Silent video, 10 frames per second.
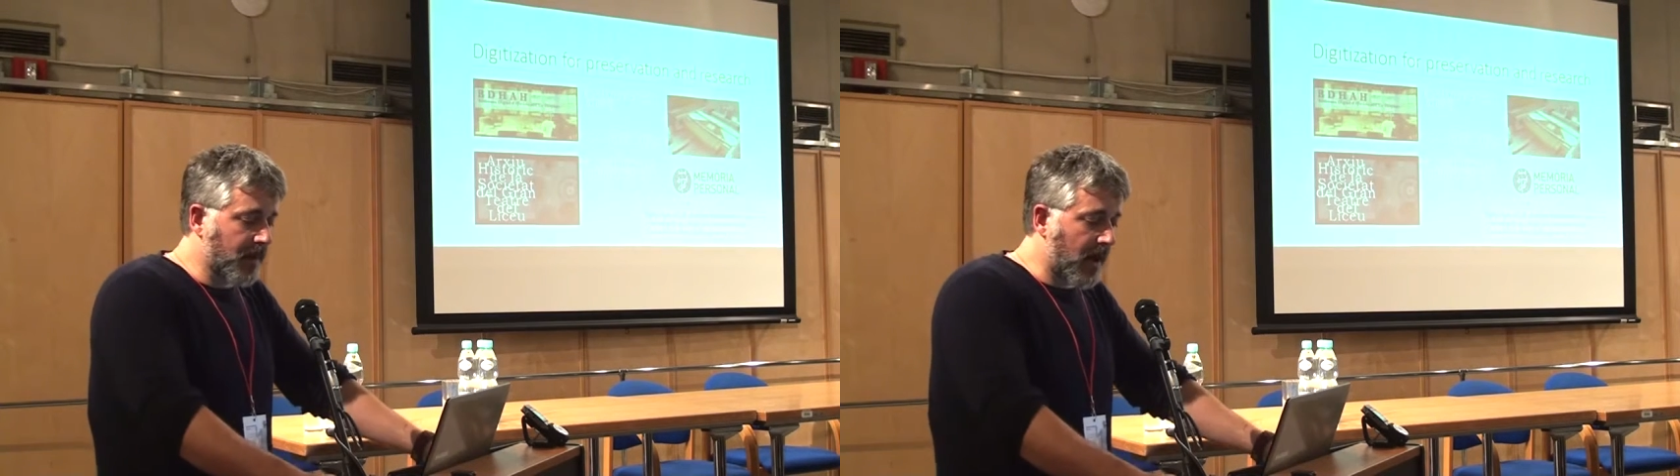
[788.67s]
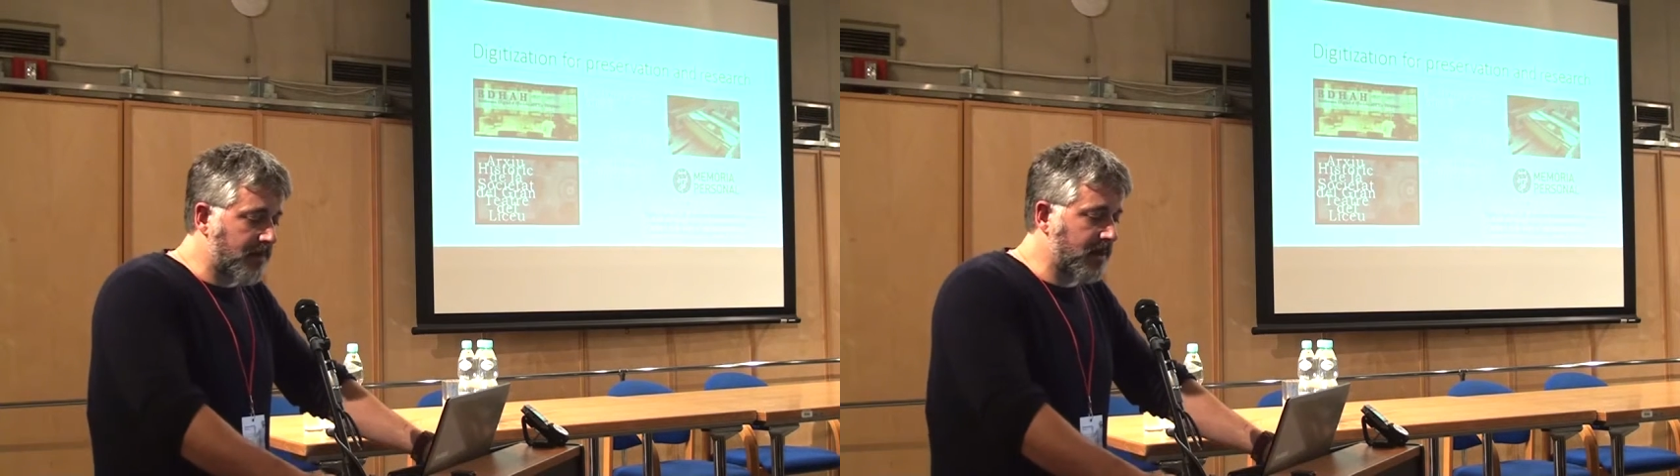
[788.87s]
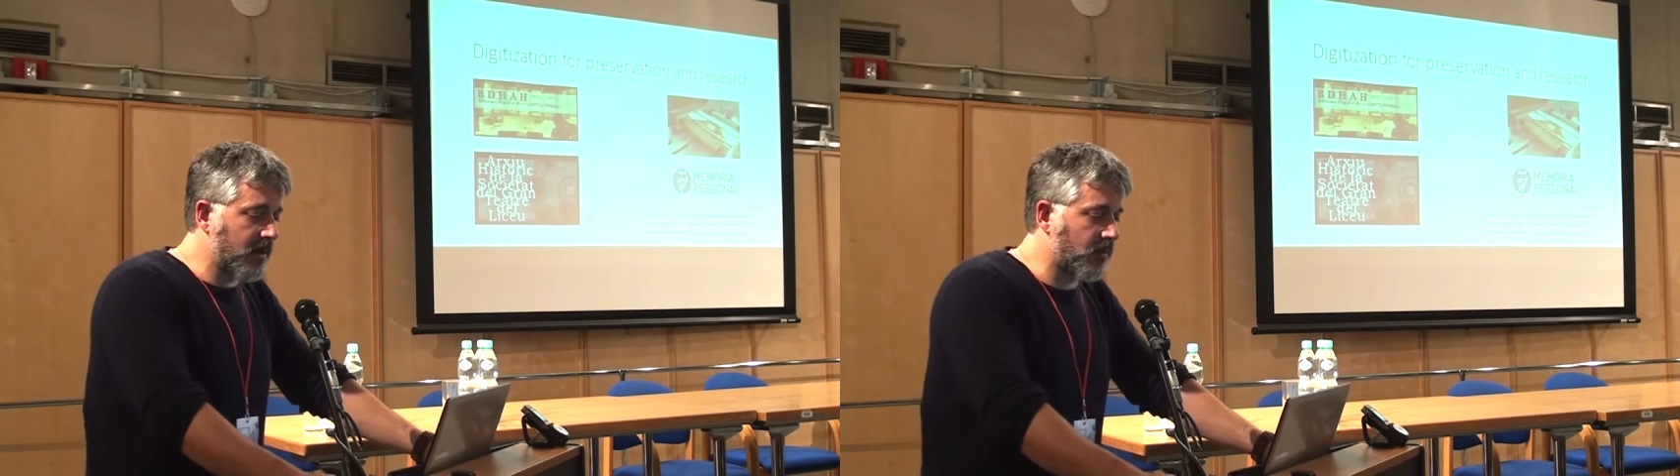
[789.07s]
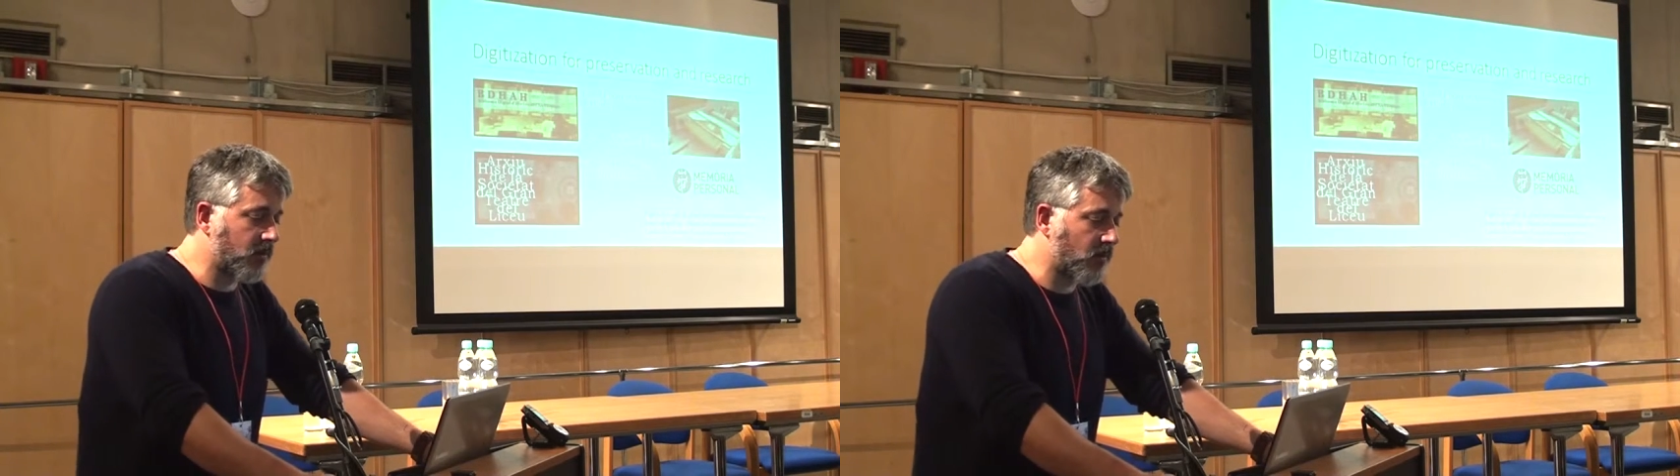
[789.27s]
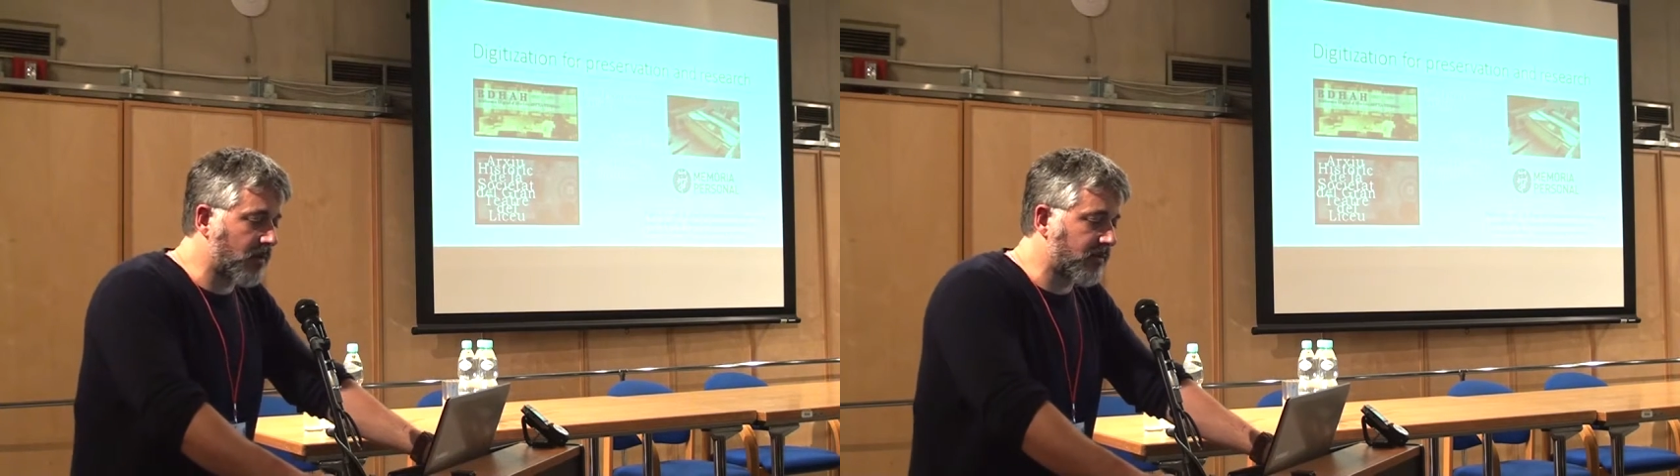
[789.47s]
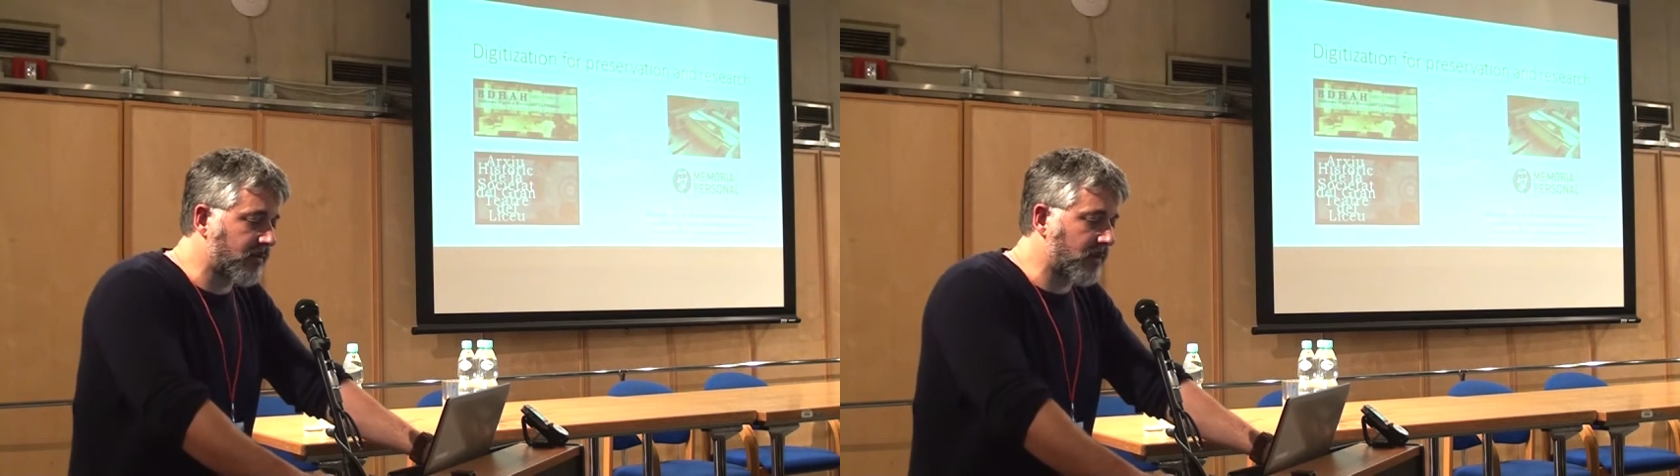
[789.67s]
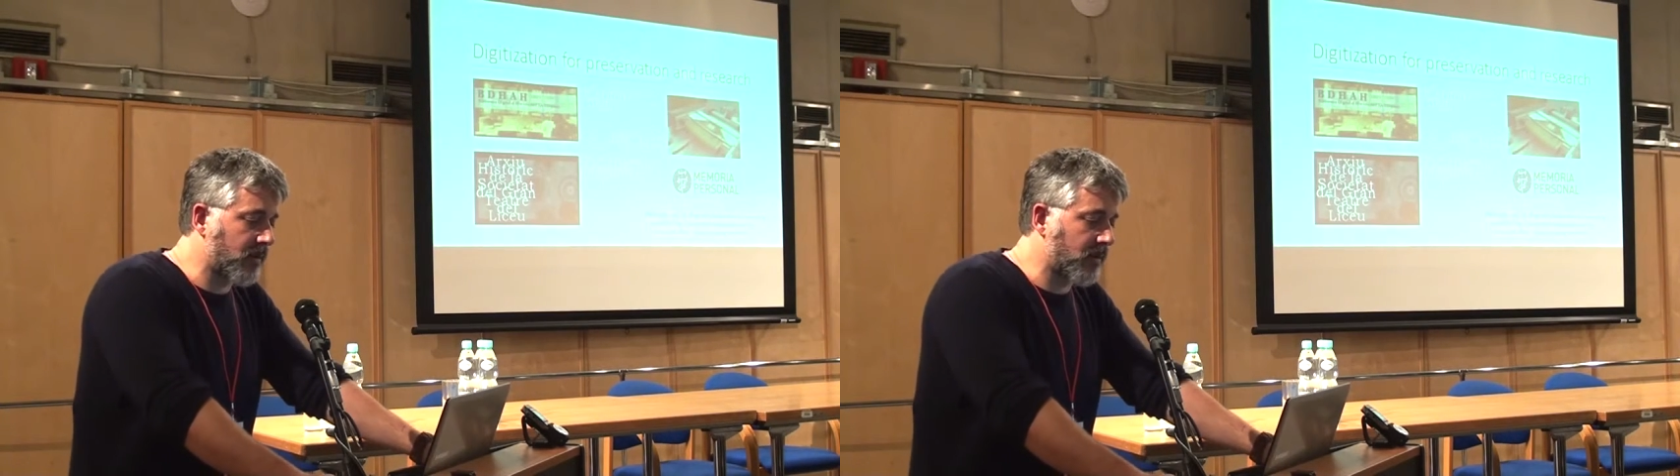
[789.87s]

happy on one of